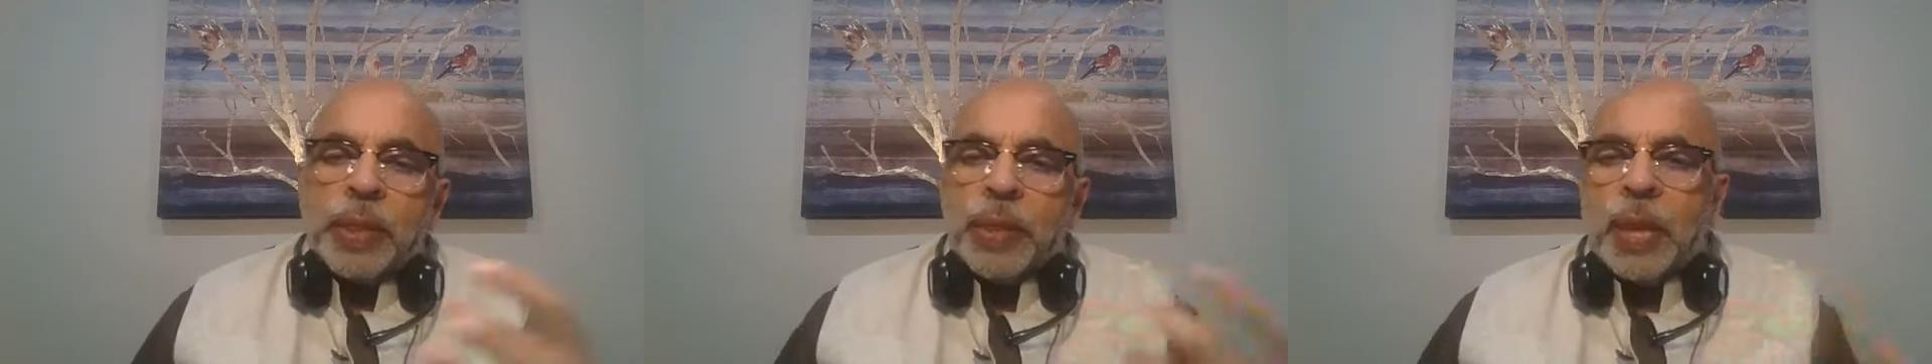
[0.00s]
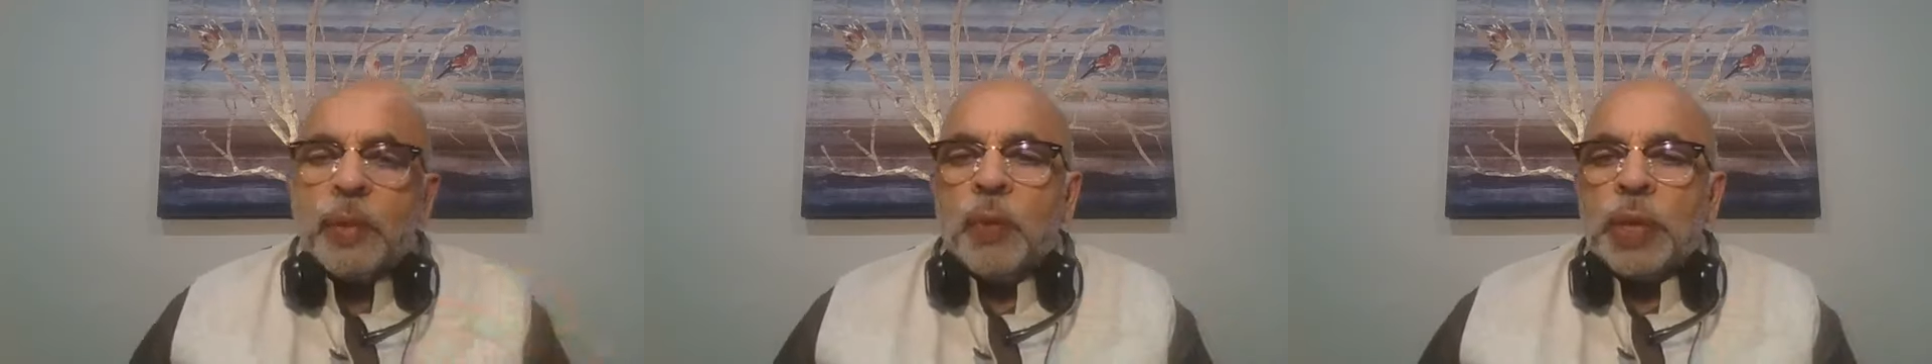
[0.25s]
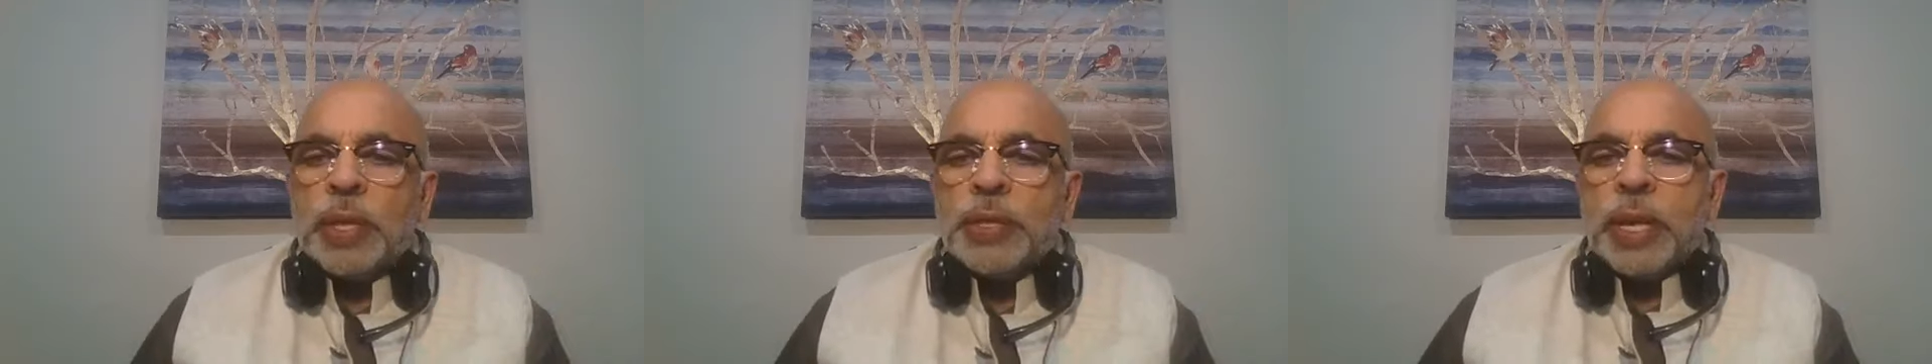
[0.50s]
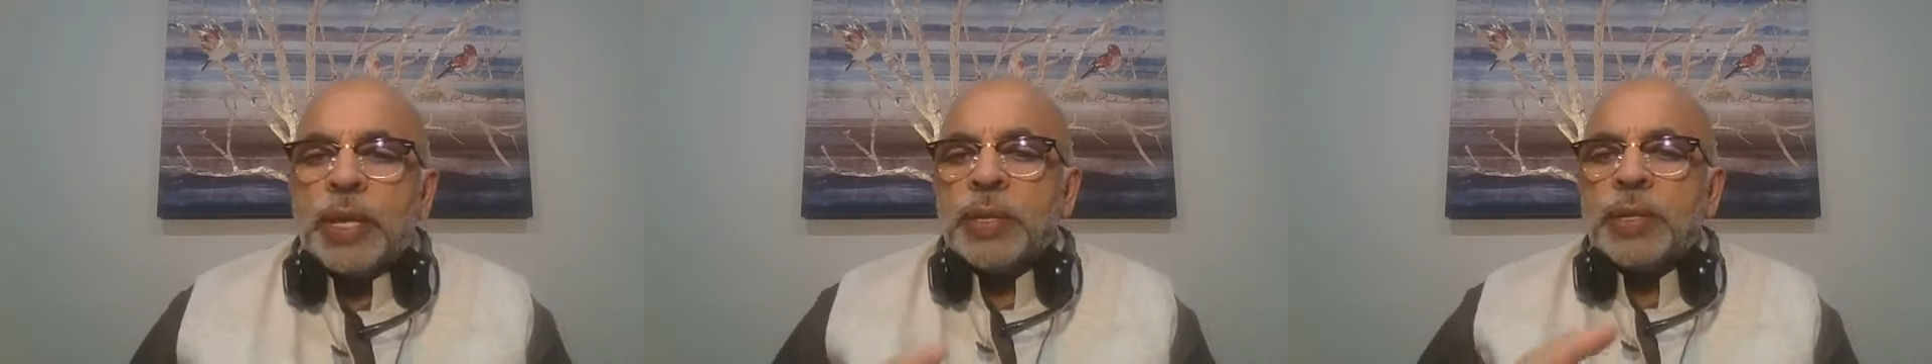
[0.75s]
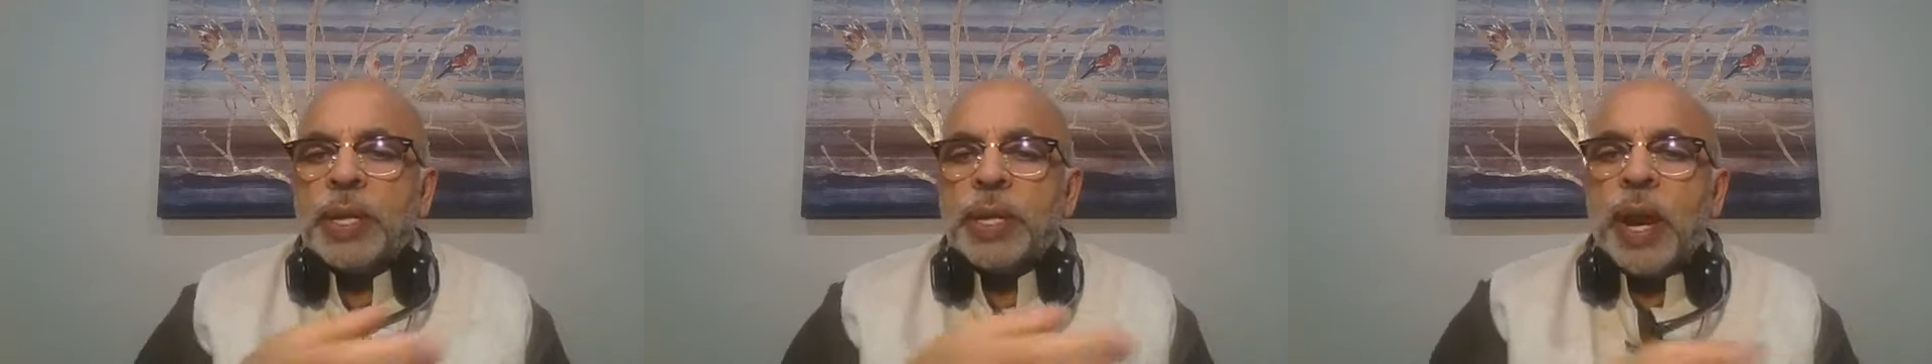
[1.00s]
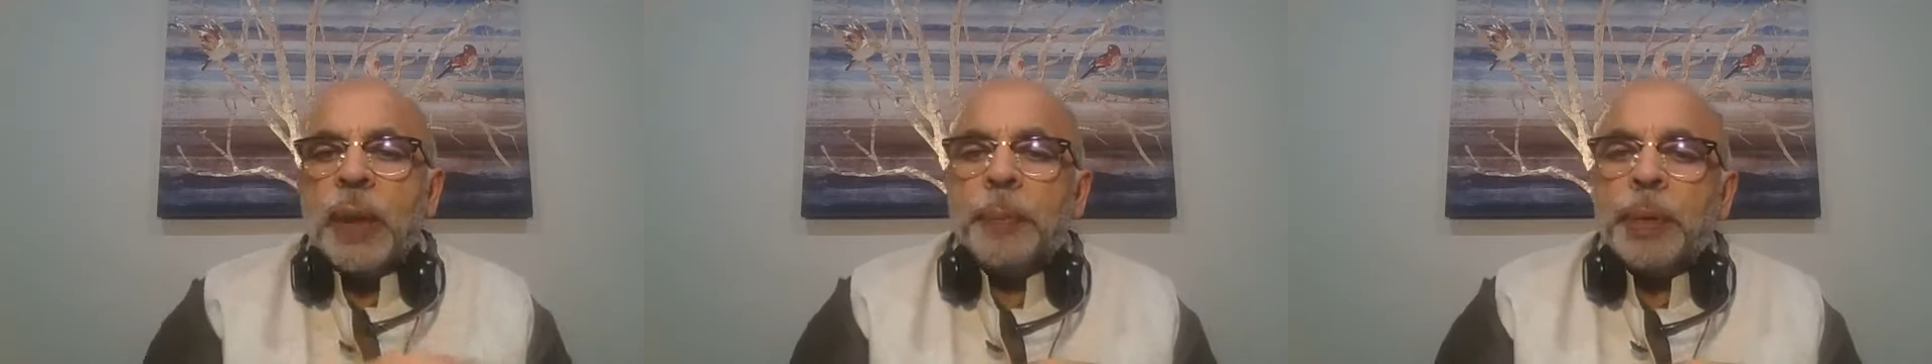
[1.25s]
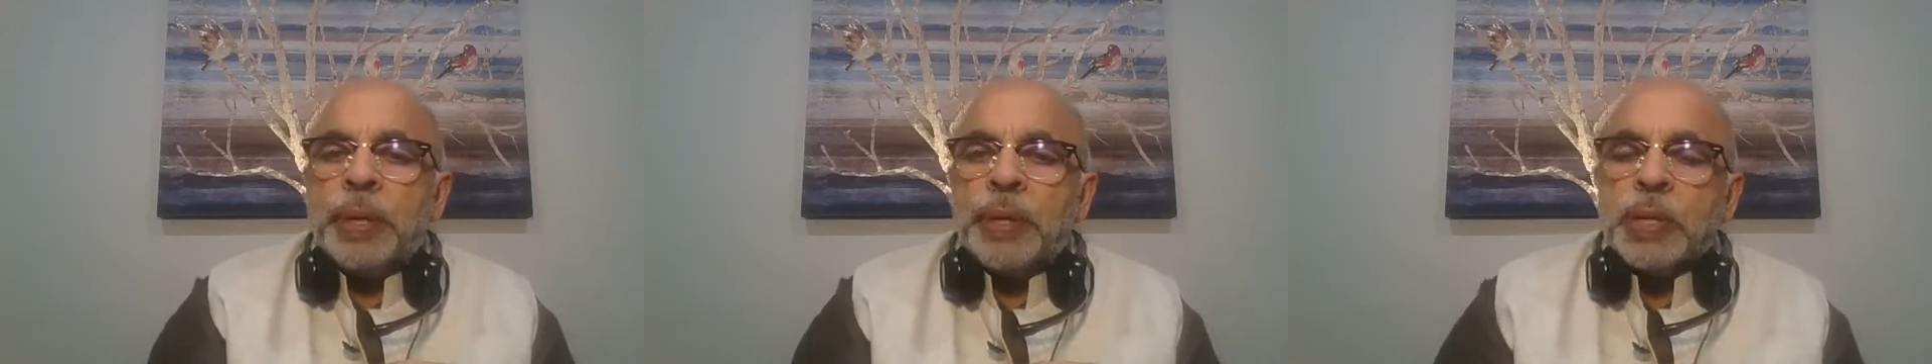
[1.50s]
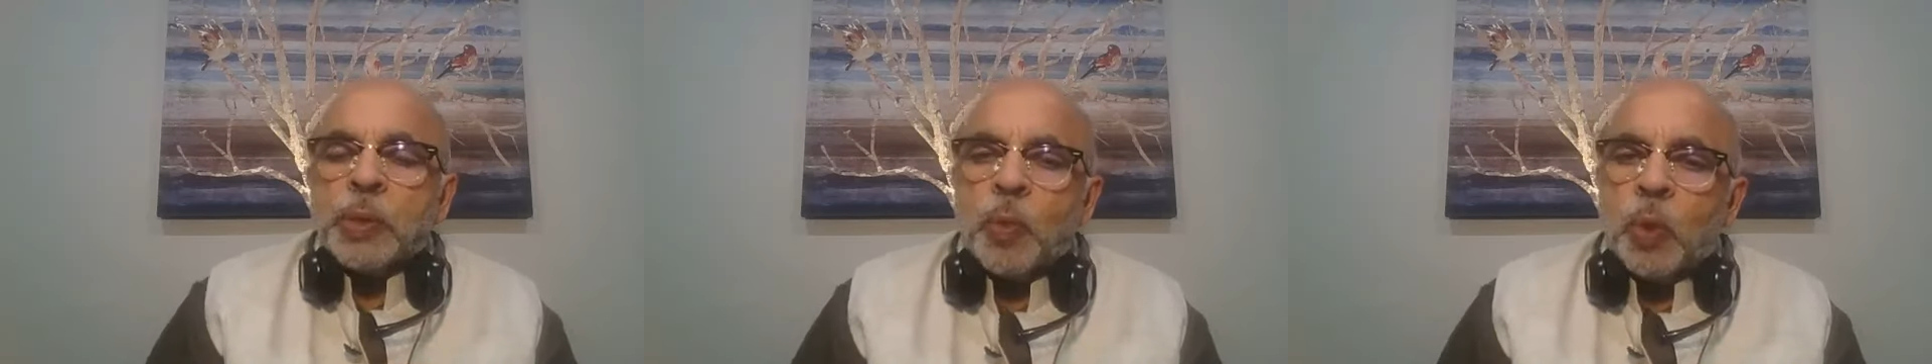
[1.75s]
And then when the second stage happen
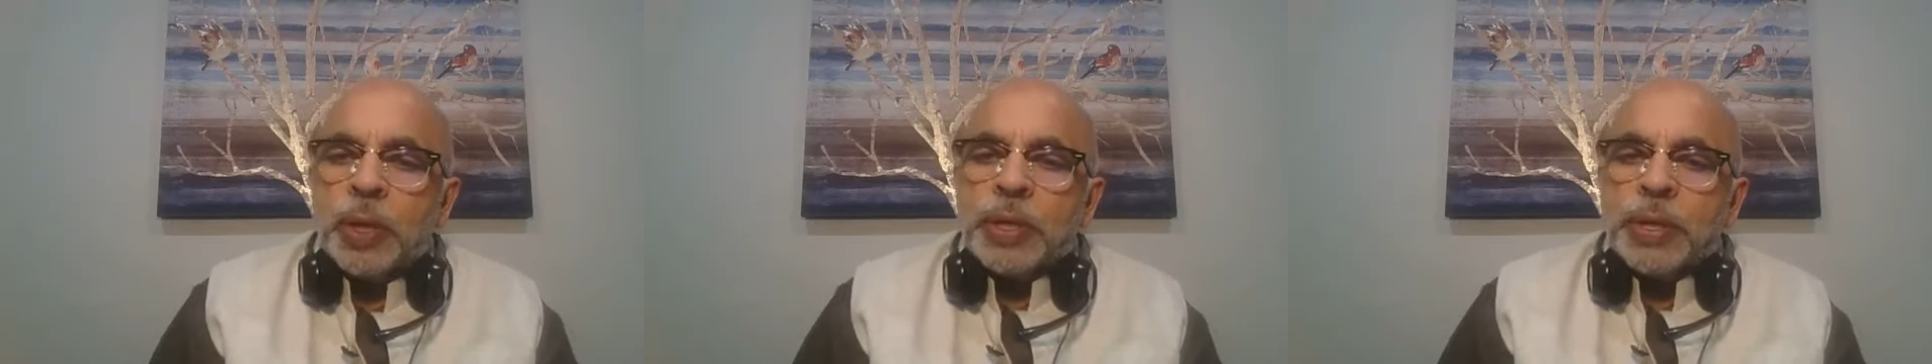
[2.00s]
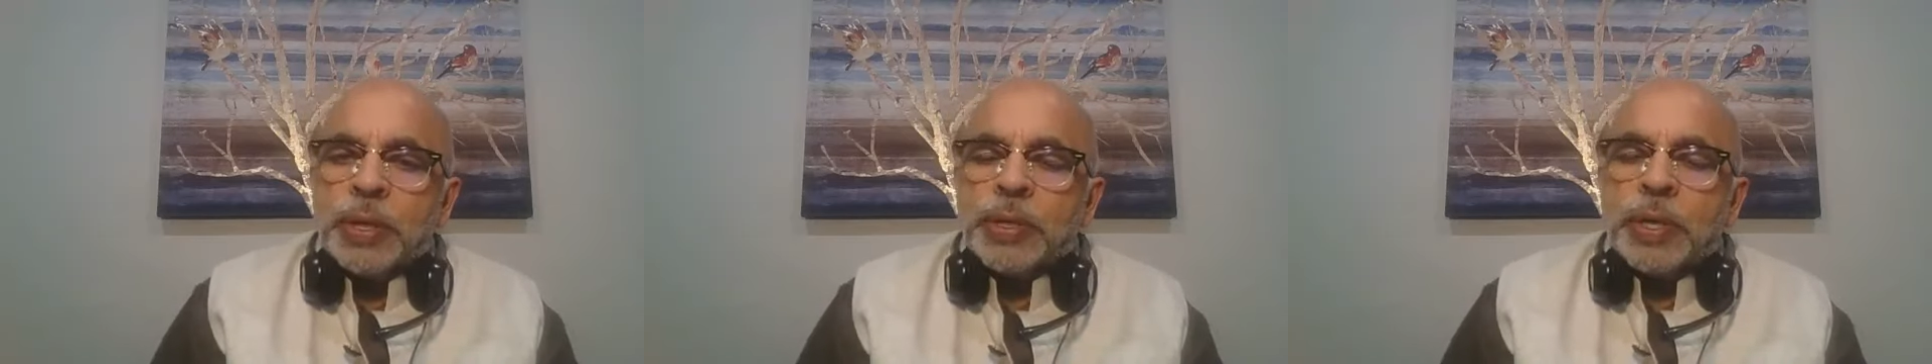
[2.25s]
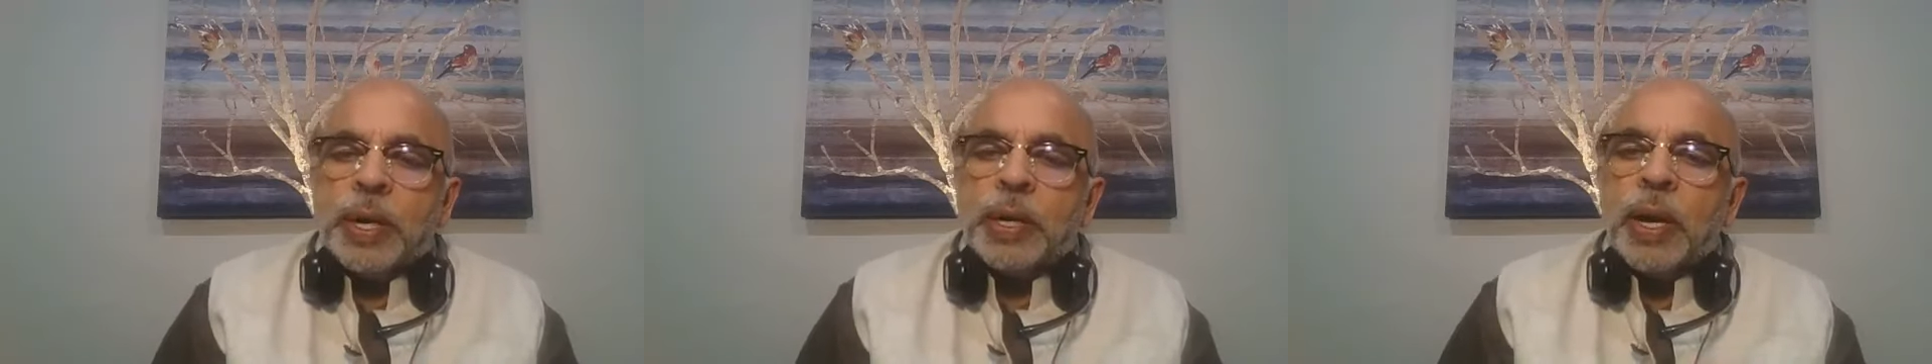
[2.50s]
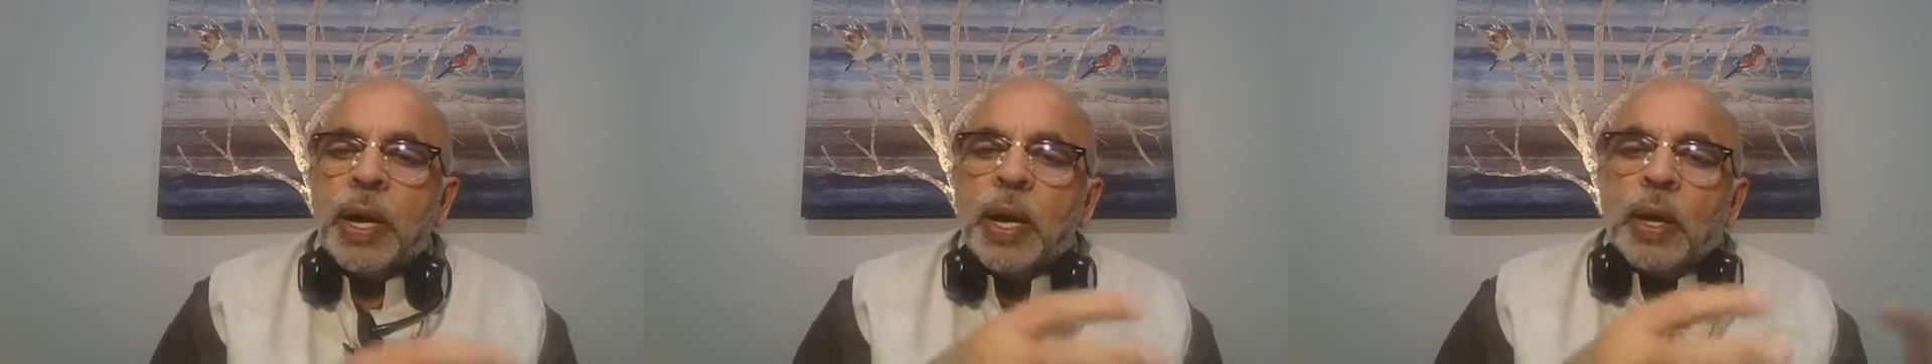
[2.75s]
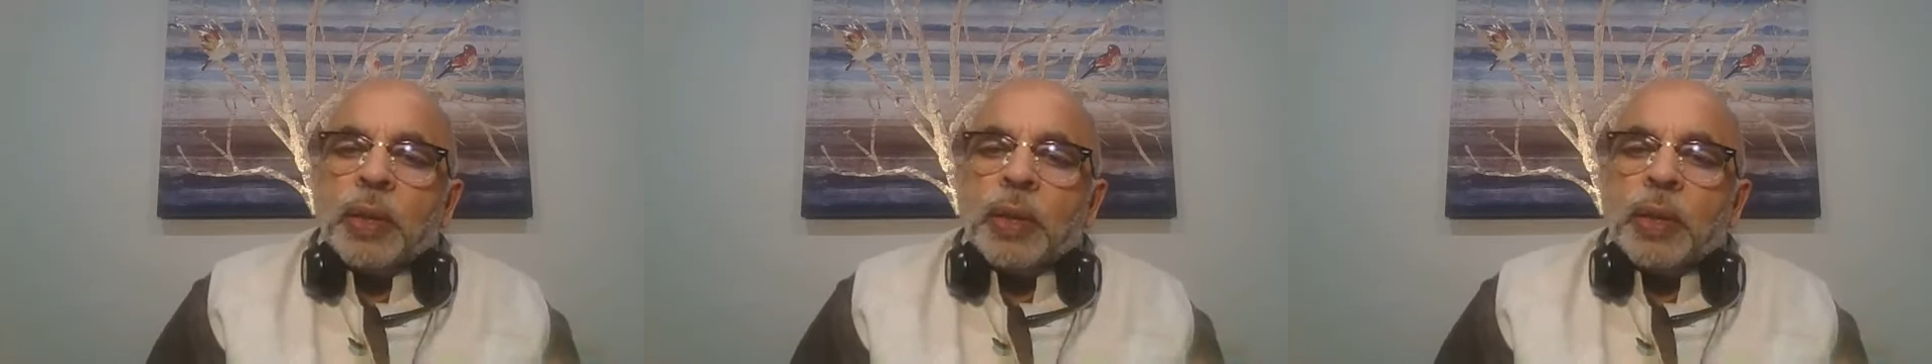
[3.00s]
in the small intestine,